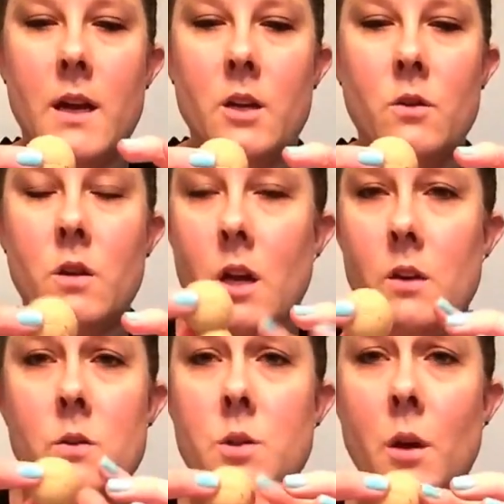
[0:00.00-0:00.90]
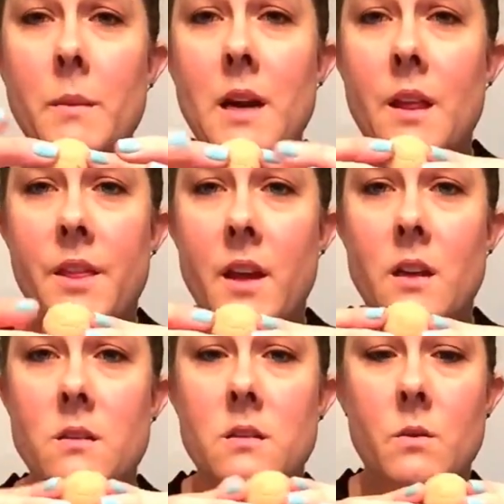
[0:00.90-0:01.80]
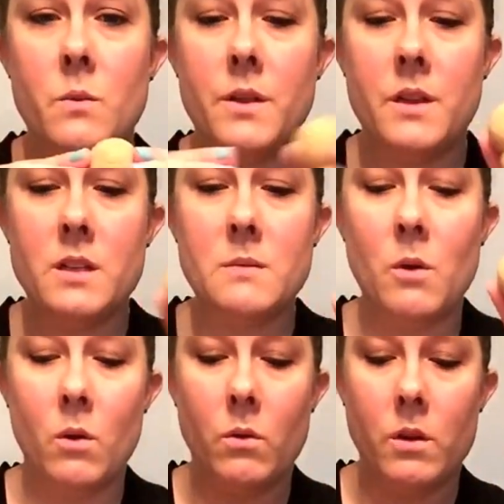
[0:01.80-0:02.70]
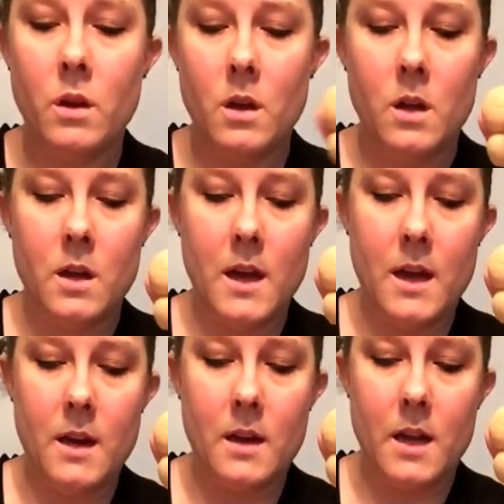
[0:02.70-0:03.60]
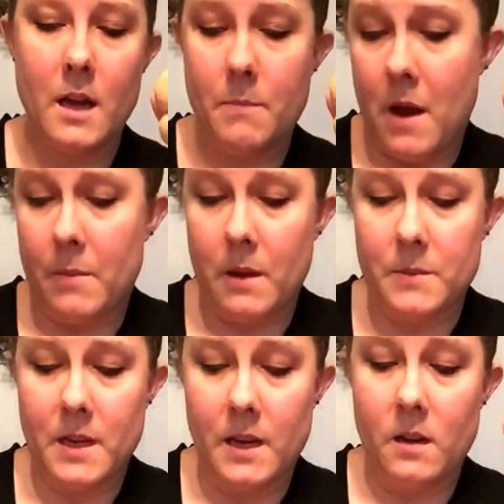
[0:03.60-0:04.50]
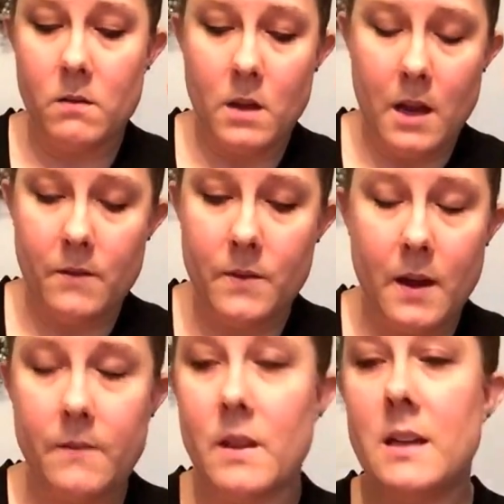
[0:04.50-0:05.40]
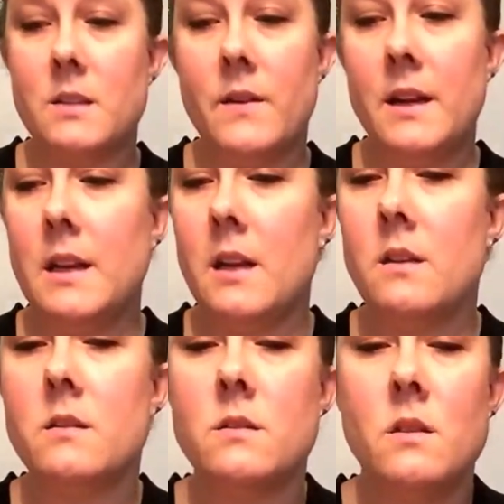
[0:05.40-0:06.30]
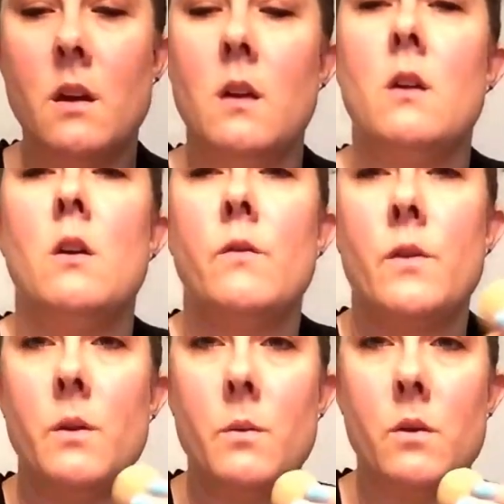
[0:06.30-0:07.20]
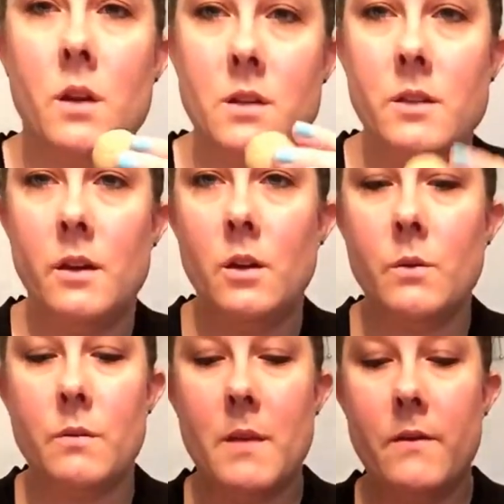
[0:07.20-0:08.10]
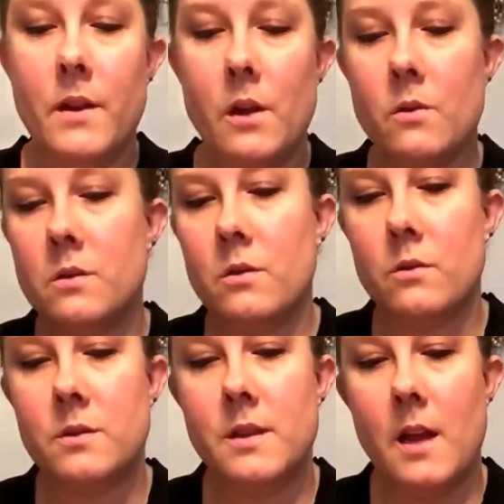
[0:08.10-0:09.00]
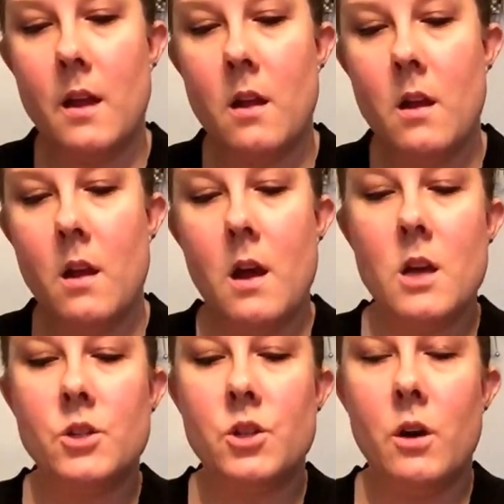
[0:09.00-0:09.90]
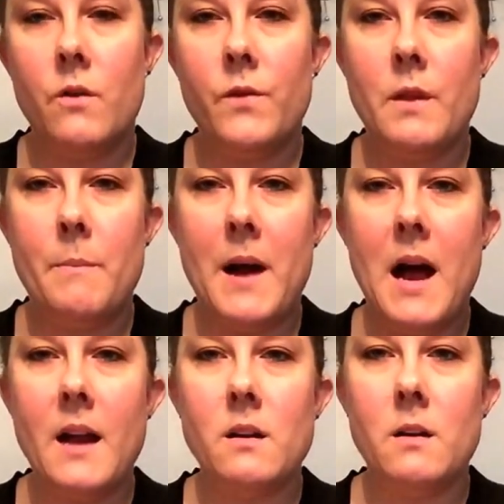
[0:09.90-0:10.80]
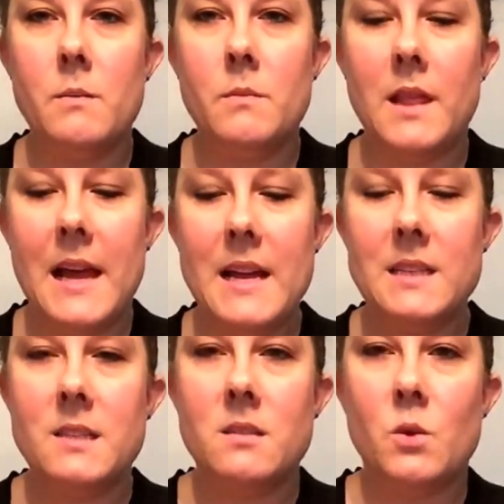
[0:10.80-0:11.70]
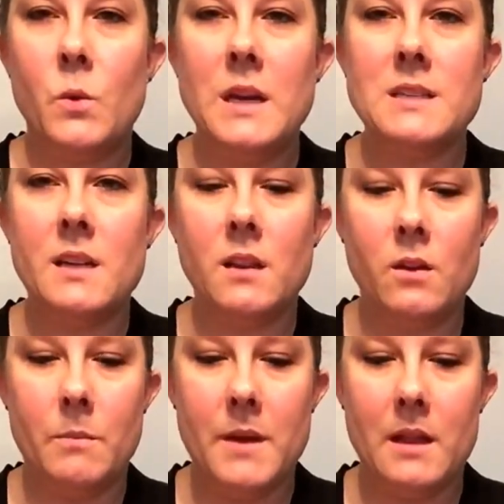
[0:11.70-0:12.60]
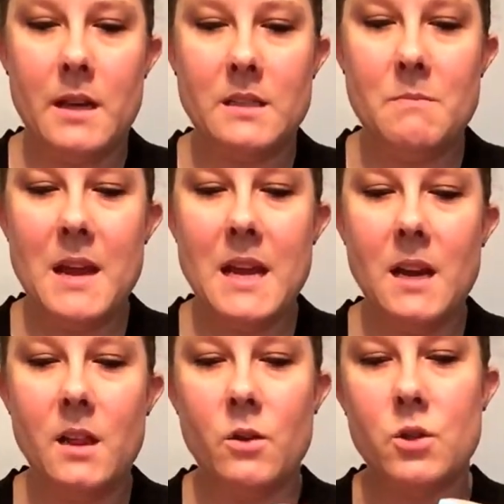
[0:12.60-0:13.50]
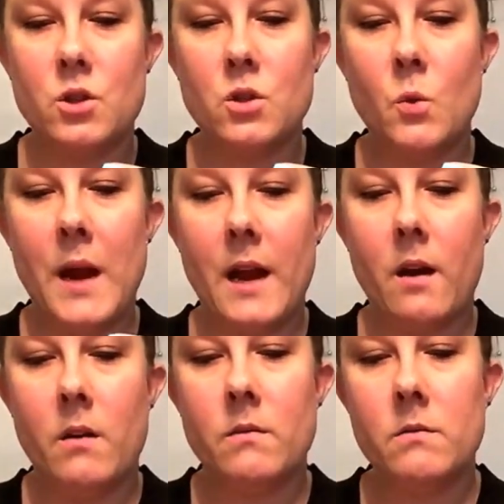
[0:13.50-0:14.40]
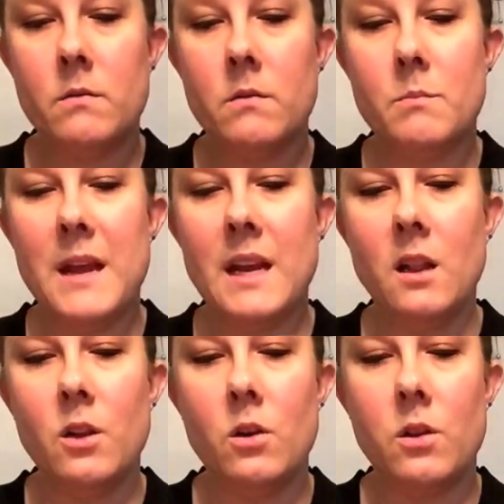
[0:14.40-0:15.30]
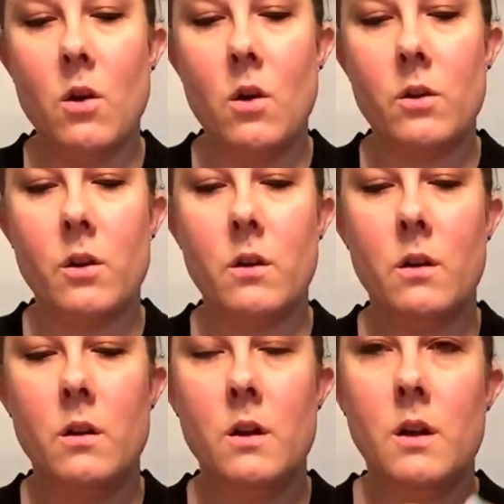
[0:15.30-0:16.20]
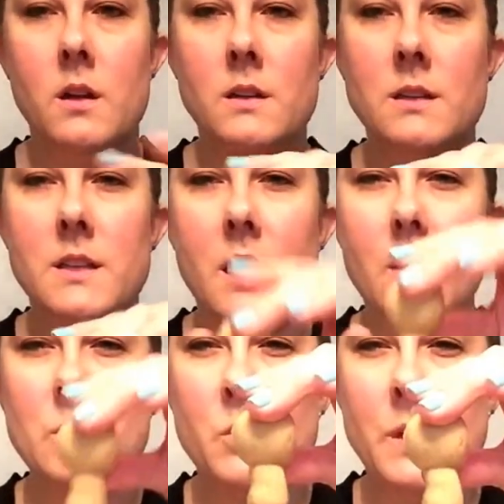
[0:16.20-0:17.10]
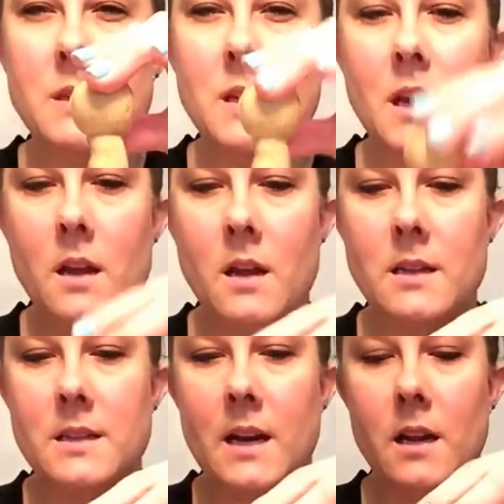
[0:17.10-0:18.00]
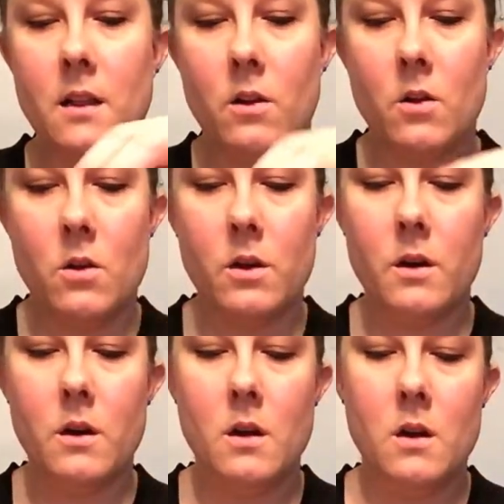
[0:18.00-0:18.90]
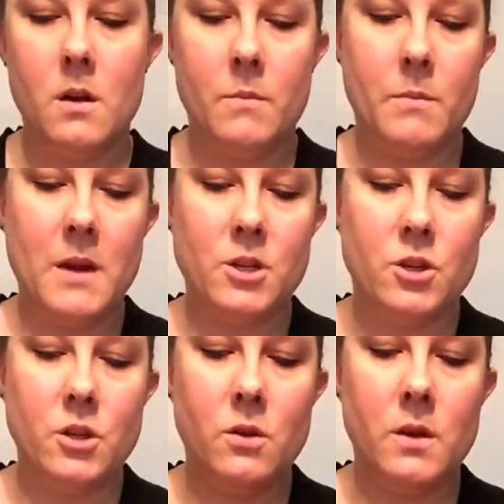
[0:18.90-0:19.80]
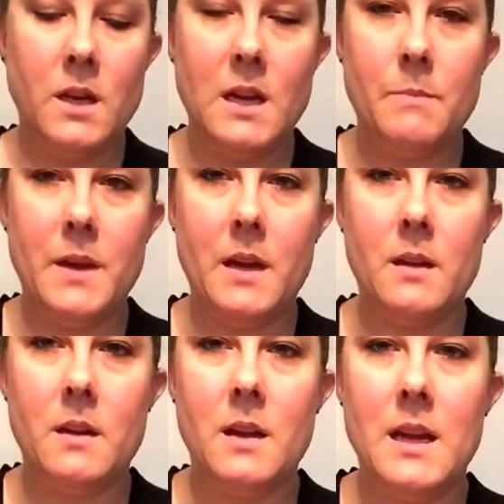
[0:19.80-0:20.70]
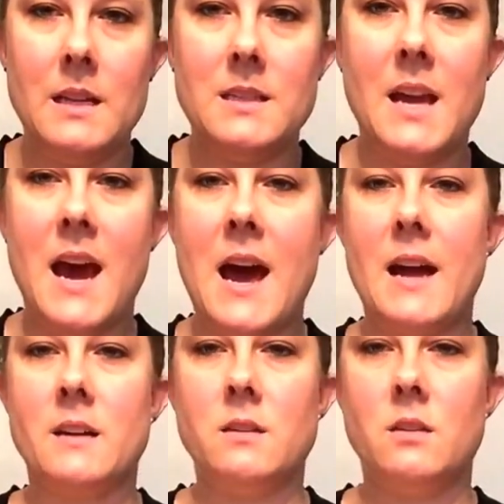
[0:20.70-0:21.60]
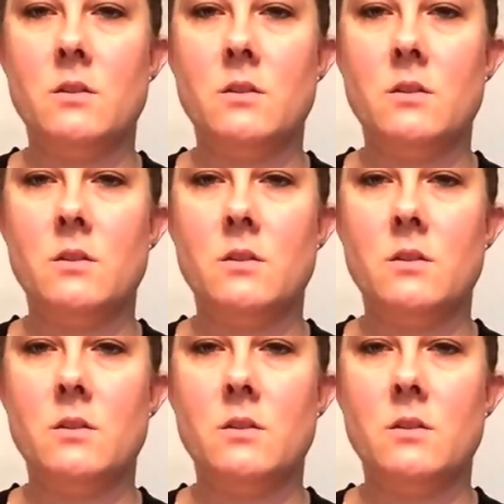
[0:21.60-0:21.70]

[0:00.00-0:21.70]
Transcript: You can do so many things with this mold and a cake pop upside down. I have lots of ideas. Hopefully we'll continue with my videos and you'll see. So for the bottom, let's squeeze it a little bit. Let's make it a little square. Make it a little longer. Do you see how I'm squeezing it and it's getting a little longer? But make sure you keep it intact.